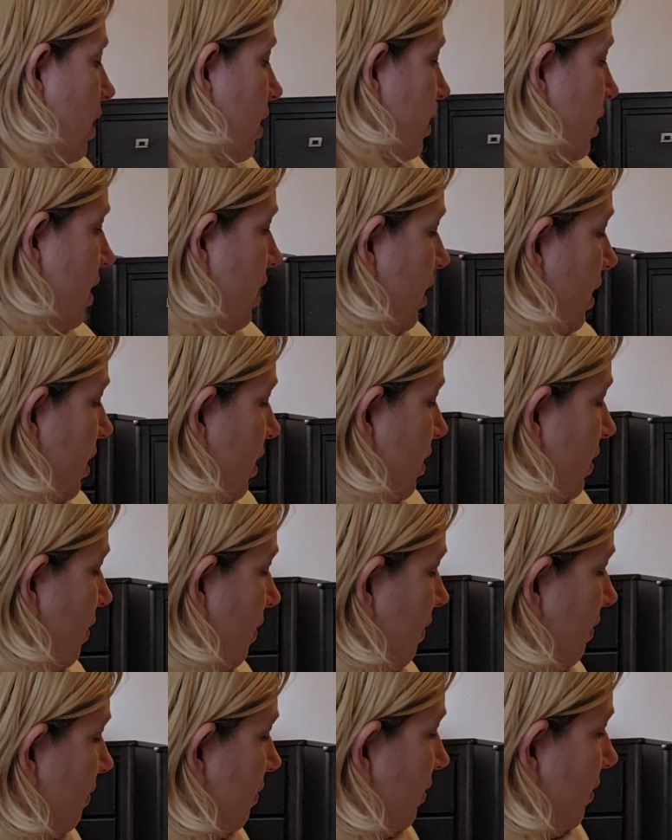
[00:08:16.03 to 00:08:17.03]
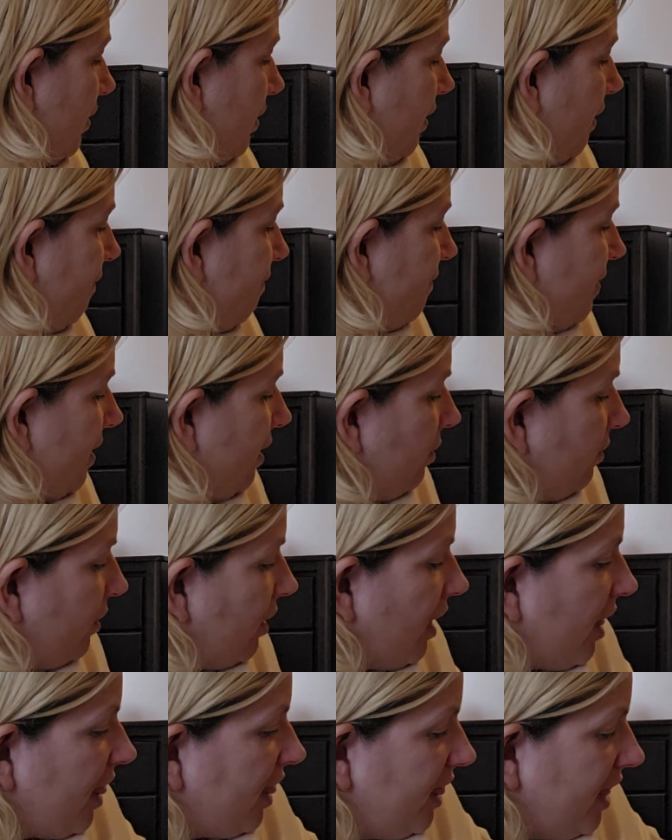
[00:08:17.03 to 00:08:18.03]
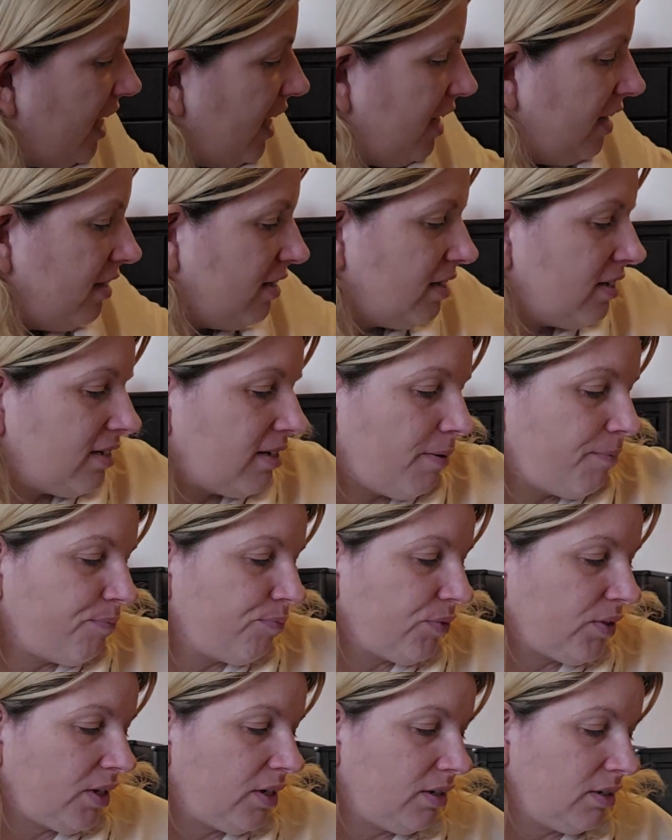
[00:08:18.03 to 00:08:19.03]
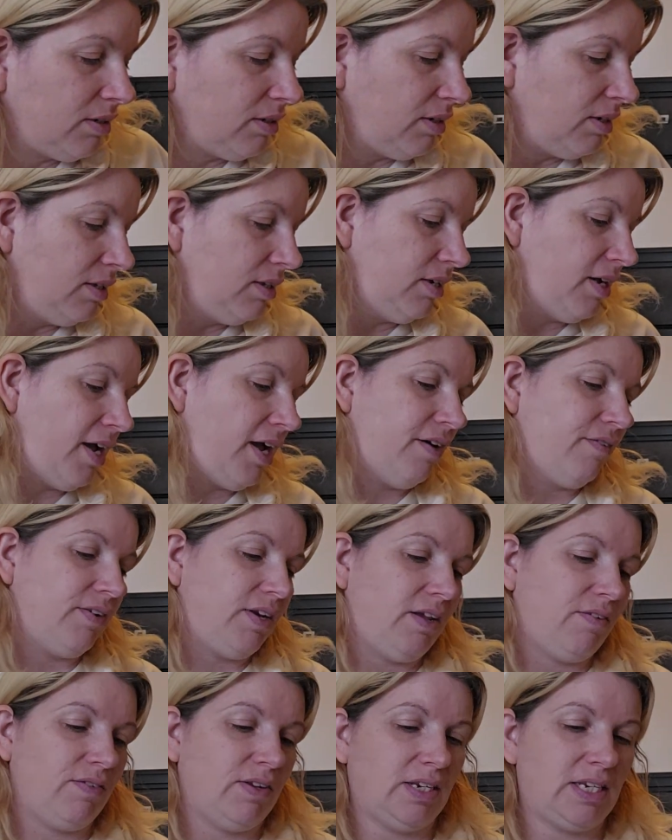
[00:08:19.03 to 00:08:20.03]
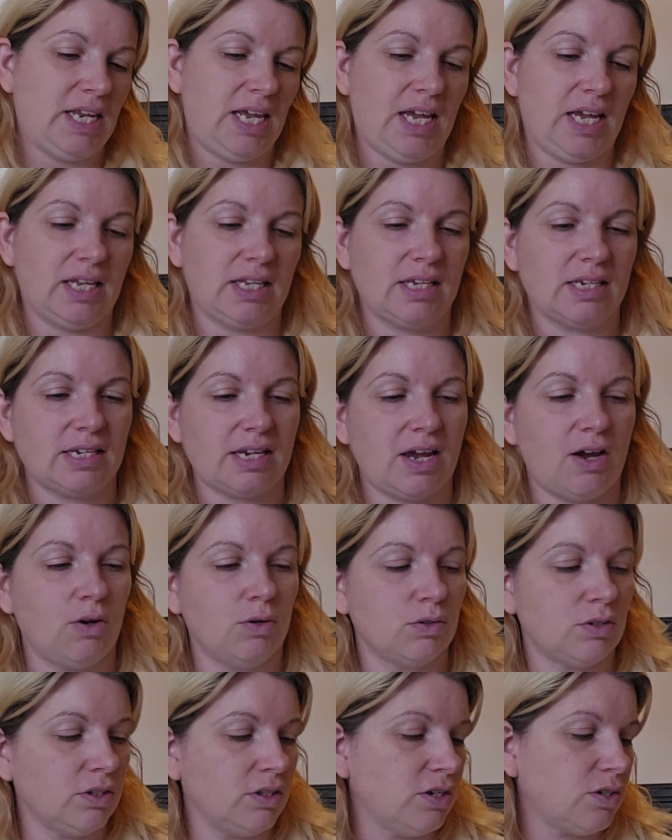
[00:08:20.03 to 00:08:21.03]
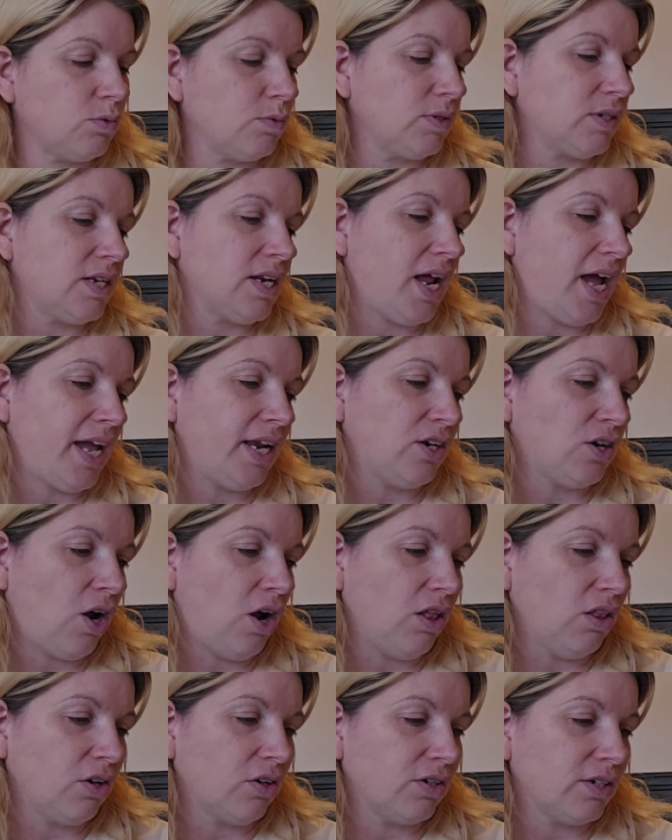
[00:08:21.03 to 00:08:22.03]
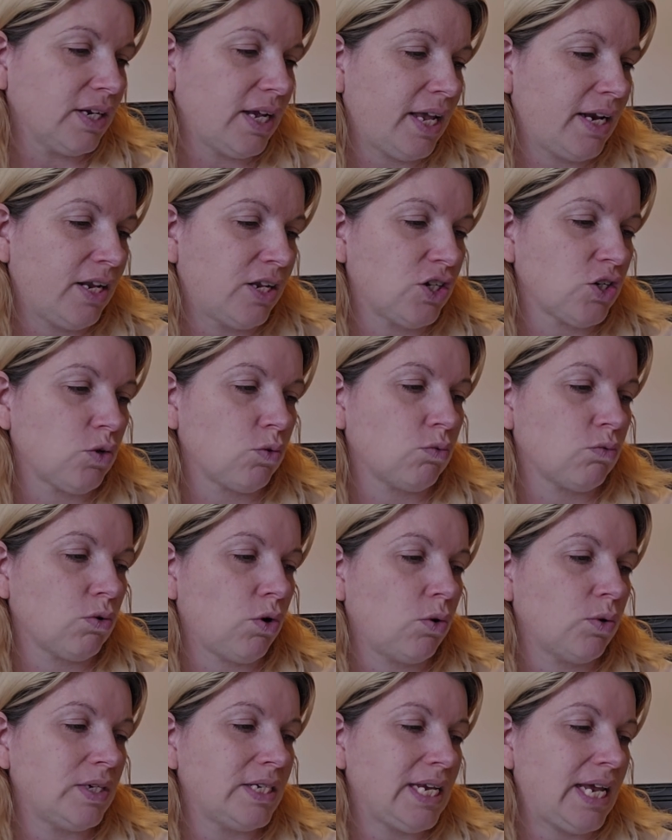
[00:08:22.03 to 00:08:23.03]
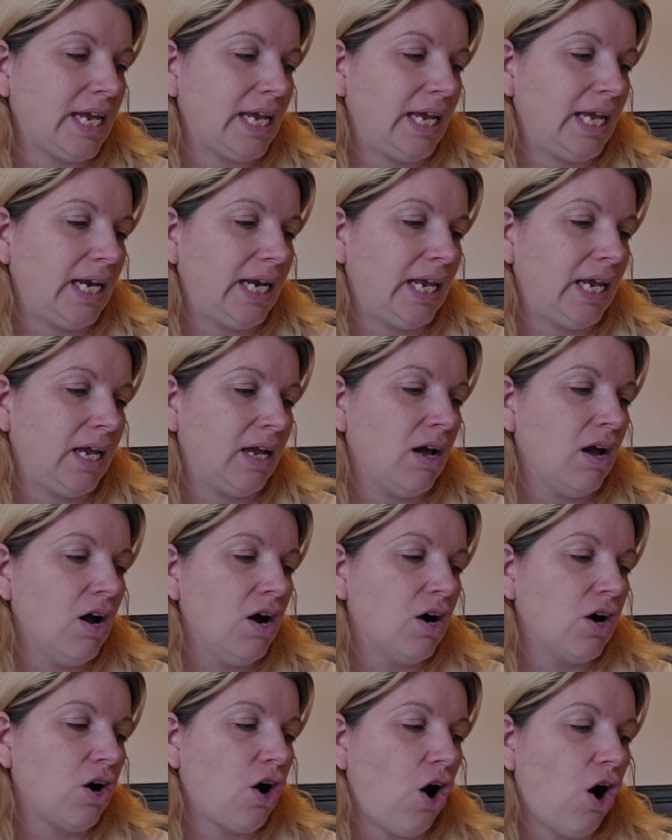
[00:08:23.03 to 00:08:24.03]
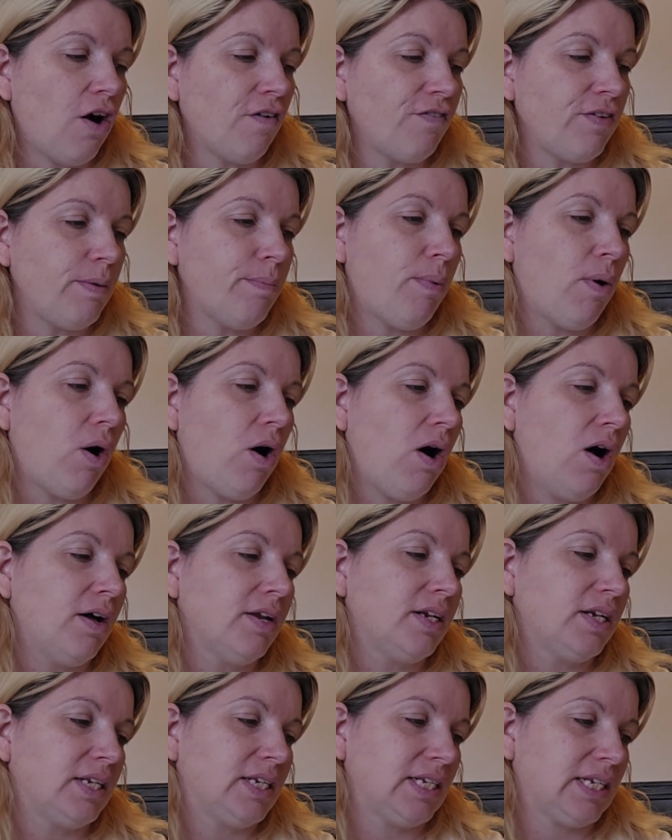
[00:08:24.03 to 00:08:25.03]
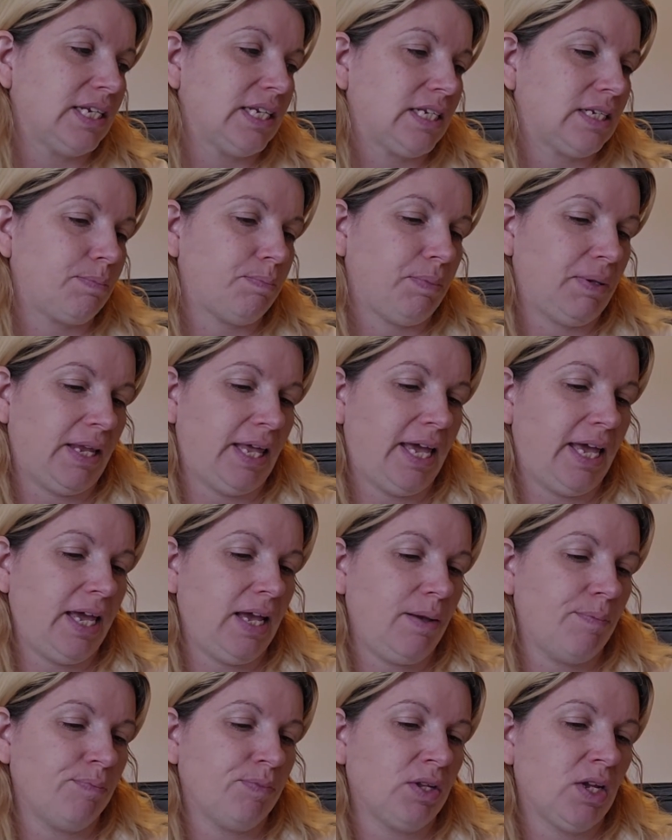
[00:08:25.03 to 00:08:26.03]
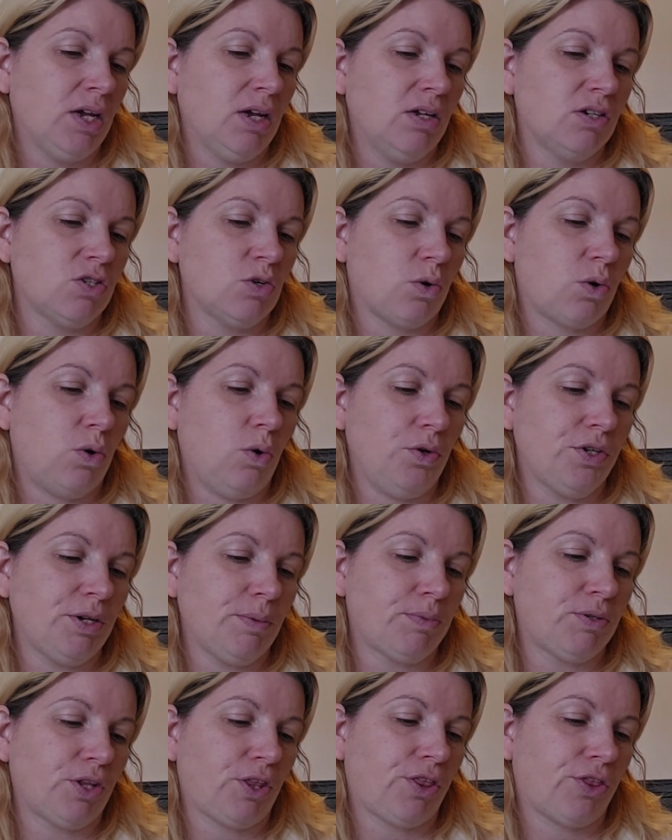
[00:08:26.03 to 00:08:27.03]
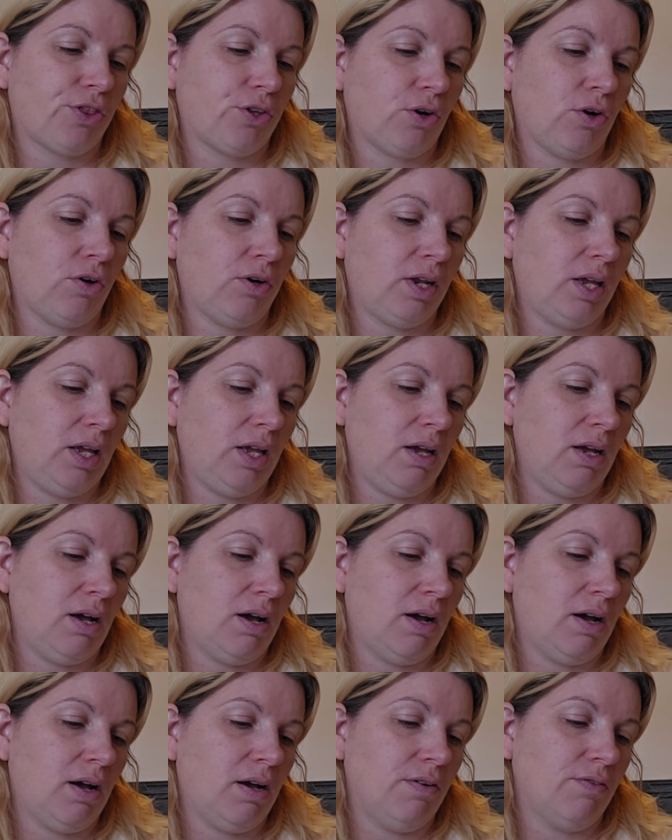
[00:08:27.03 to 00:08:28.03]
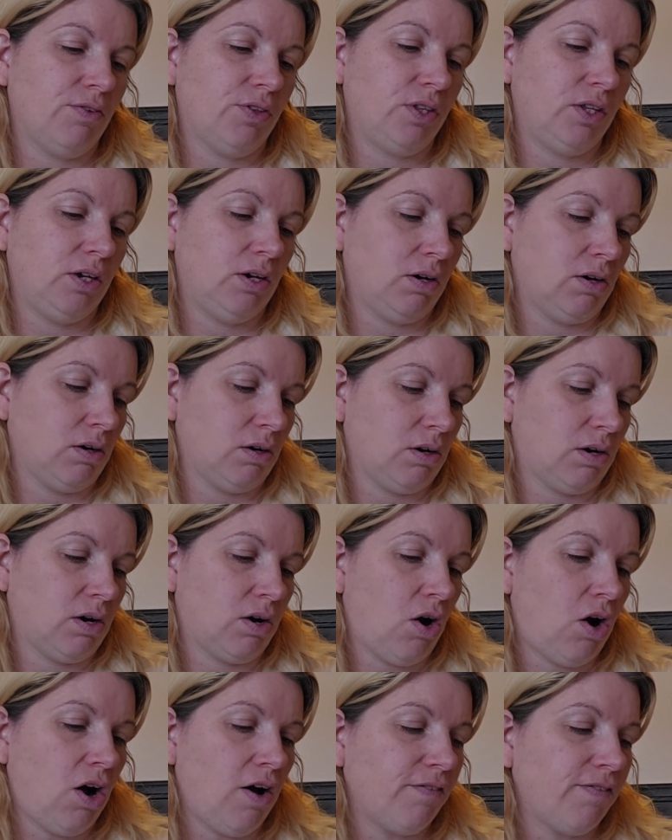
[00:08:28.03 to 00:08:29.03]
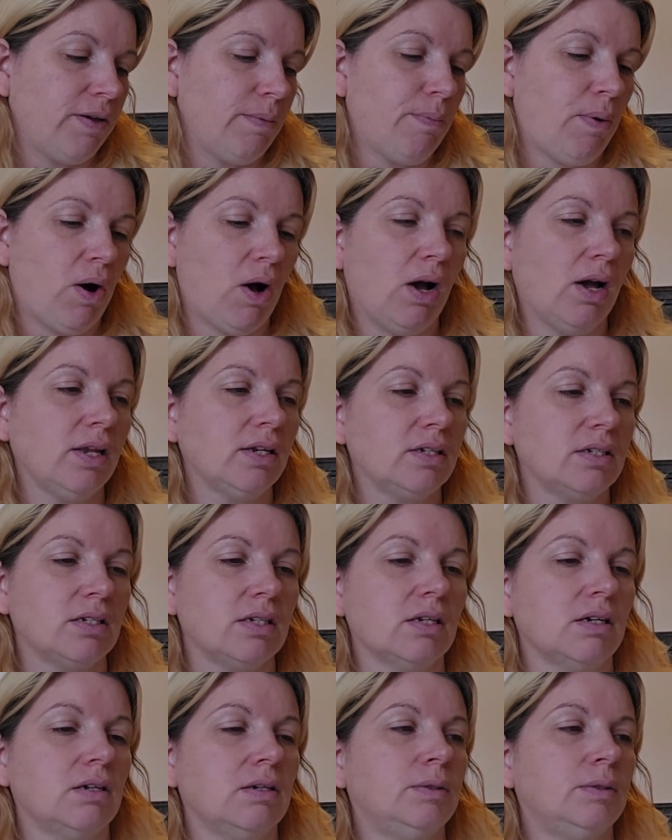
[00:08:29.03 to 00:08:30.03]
And then I found these. I haven't even taken this out. So this was $9, and it's a rotating coffee pod display. So it holds up to 30 of their coffee pods.